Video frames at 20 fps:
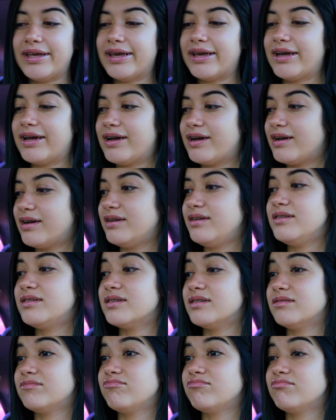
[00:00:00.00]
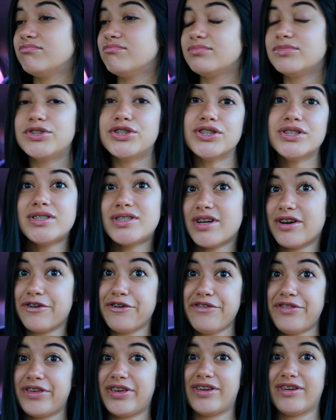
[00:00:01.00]
and just
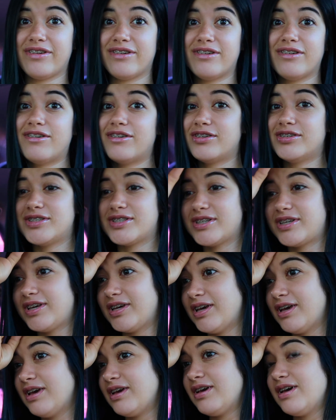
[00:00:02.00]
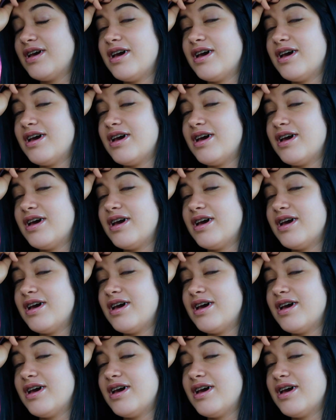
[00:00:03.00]
healthy, honestly.